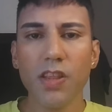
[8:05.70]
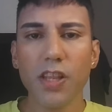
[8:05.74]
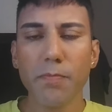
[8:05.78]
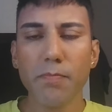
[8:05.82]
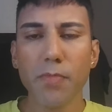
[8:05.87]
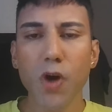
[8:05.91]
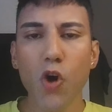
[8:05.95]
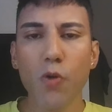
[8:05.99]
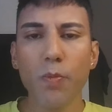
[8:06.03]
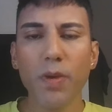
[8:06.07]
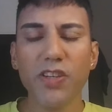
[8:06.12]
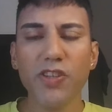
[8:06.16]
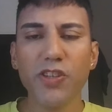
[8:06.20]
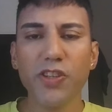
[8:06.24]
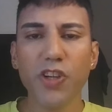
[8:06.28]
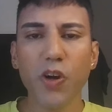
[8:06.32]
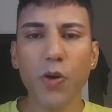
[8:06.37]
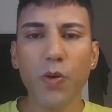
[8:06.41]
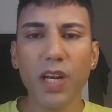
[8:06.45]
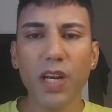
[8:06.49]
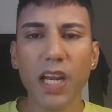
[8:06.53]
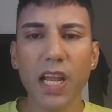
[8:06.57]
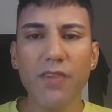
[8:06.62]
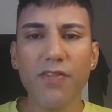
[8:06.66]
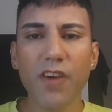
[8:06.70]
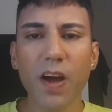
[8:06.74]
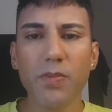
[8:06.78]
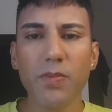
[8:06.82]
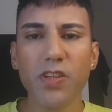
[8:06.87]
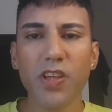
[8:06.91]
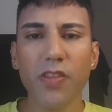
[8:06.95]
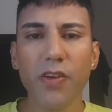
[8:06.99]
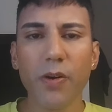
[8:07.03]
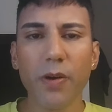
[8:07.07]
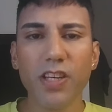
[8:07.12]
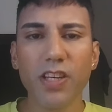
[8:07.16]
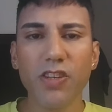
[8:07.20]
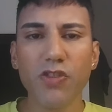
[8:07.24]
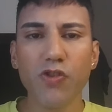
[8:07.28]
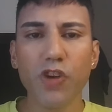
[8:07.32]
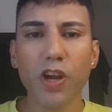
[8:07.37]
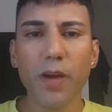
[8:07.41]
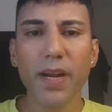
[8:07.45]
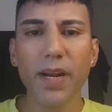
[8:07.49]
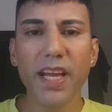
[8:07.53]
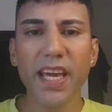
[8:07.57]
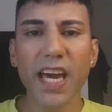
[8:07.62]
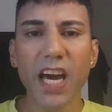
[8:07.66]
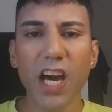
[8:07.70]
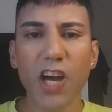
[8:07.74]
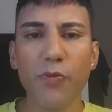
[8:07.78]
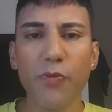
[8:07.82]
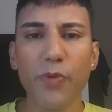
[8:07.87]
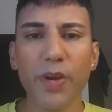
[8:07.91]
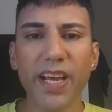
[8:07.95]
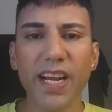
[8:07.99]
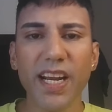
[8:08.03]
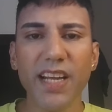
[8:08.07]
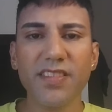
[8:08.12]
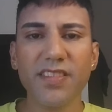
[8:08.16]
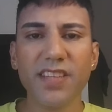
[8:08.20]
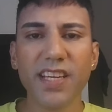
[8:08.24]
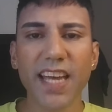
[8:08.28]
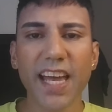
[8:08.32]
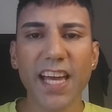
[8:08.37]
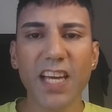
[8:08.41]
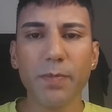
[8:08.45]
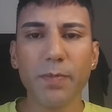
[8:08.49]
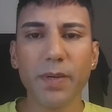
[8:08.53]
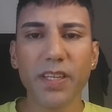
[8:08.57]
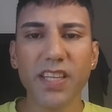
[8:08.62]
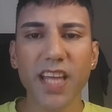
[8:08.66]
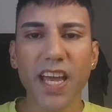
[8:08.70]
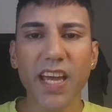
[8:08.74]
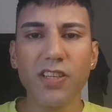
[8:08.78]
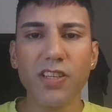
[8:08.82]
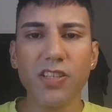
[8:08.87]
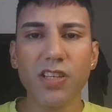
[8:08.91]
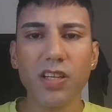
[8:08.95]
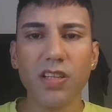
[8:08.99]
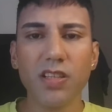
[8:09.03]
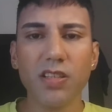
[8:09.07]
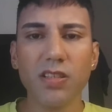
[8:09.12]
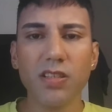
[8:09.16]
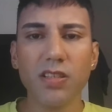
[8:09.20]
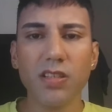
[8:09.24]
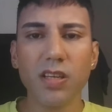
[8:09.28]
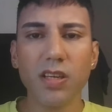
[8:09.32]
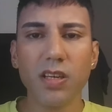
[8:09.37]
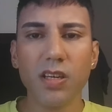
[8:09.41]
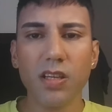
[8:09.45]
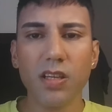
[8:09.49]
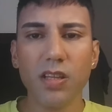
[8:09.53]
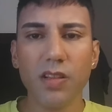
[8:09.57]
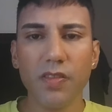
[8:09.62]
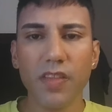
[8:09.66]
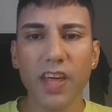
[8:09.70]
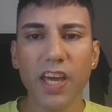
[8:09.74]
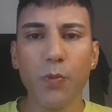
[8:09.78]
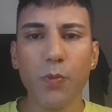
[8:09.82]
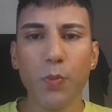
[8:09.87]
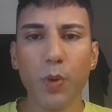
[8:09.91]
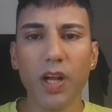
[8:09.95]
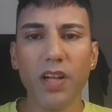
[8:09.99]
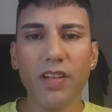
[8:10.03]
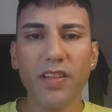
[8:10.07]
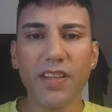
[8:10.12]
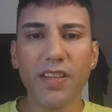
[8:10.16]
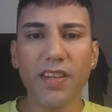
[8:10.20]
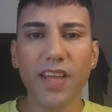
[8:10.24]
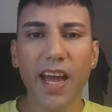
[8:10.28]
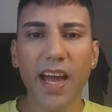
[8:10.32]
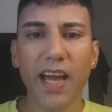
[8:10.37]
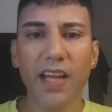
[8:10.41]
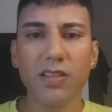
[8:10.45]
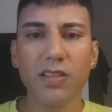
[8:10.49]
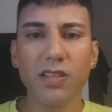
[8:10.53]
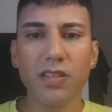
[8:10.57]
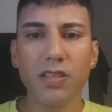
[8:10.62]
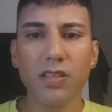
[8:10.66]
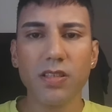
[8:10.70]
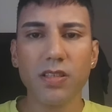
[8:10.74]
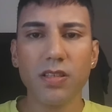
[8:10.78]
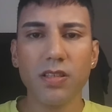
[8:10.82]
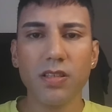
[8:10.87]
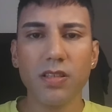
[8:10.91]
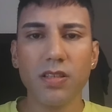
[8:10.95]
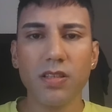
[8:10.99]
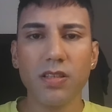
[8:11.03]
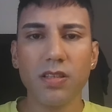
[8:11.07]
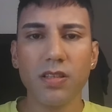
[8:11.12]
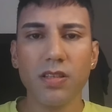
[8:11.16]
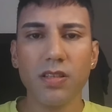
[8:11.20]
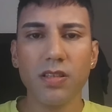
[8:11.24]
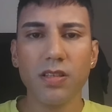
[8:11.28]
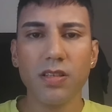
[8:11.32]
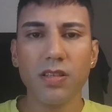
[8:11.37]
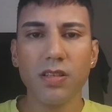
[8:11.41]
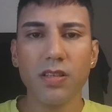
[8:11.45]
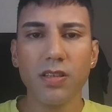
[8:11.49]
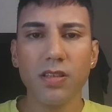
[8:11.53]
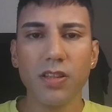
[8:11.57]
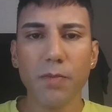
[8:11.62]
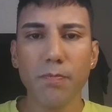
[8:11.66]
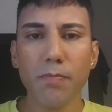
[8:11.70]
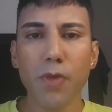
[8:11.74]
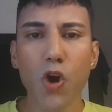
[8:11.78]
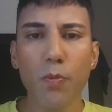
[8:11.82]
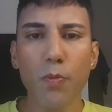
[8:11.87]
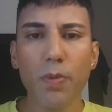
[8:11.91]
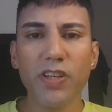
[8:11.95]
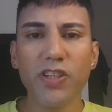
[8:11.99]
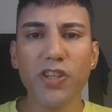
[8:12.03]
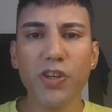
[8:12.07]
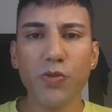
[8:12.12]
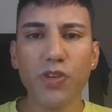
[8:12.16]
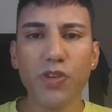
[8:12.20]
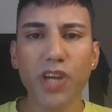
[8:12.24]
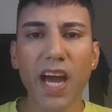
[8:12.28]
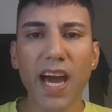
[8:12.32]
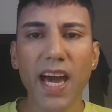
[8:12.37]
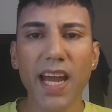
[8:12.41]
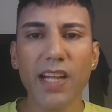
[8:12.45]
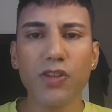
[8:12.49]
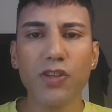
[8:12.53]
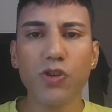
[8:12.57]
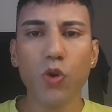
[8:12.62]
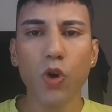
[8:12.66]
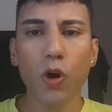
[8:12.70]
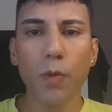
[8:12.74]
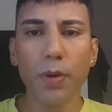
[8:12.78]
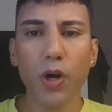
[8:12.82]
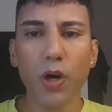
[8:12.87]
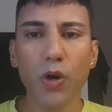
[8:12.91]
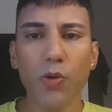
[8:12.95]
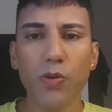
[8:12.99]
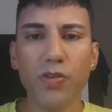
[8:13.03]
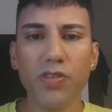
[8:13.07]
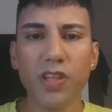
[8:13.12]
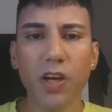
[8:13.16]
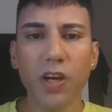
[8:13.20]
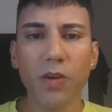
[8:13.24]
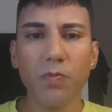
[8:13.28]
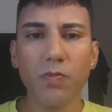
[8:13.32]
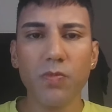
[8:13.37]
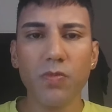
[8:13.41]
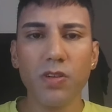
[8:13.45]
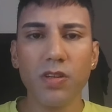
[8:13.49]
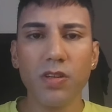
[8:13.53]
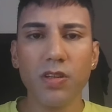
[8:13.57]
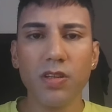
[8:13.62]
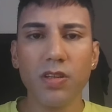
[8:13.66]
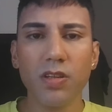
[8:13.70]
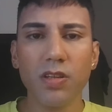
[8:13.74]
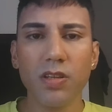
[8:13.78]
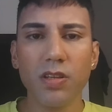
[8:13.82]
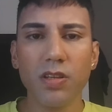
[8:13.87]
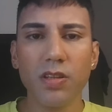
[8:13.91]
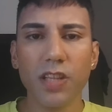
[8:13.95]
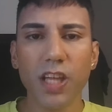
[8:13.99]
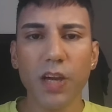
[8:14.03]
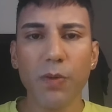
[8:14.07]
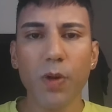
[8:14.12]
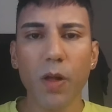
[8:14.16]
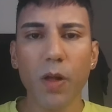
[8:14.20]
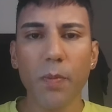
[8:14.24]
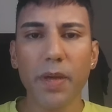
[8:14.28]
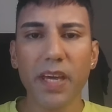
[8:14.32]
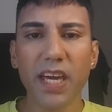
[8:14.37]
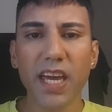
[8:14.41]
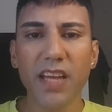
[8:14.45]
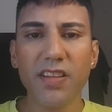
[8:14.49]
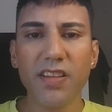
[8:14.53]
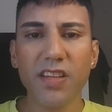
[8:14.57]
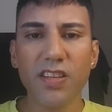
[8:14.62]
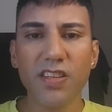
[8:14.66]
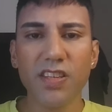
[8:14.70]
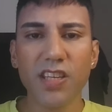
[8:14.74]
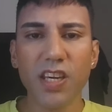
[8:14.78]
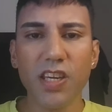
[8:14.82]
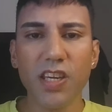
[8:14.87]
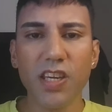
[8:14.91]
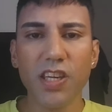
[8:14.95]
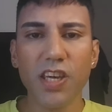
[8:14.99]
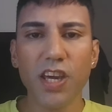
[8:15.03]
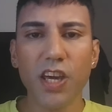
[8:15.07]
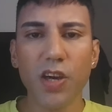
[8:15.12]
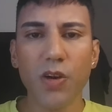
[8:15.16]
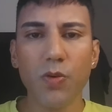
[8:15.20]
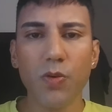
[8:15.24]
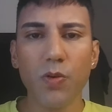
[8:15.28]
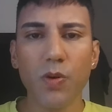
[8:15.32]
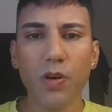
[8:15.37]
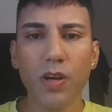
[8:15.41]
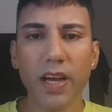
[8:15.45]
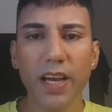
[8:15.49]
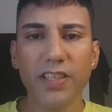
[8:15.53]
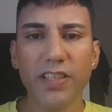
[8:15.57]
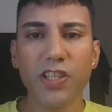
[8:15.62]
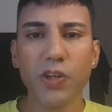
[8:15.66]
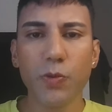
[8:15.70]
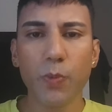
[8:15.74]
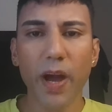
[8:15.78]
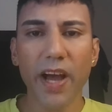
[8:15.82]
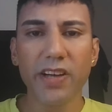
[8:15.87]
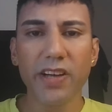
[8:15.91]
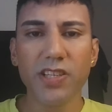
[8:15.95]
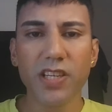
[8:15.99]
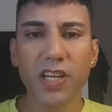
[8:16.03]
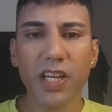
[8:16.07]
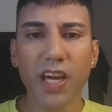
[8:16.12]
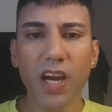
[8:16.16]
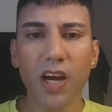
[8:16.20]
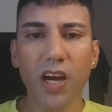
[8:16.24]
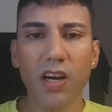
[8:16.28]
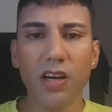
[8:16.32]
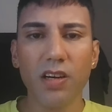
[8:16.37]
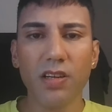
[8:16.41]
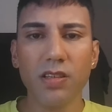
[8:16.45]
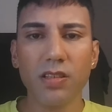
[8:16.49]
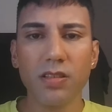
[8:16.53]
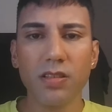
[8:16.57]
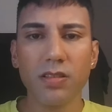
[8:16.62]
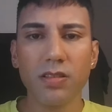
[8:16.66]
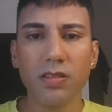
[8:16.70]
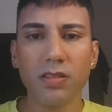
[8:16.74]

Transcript: The moment you don't live up to their extremely unrealistic expectations, they will detach. The moment you challenge or oppose them, they will begin to see you as you actually are.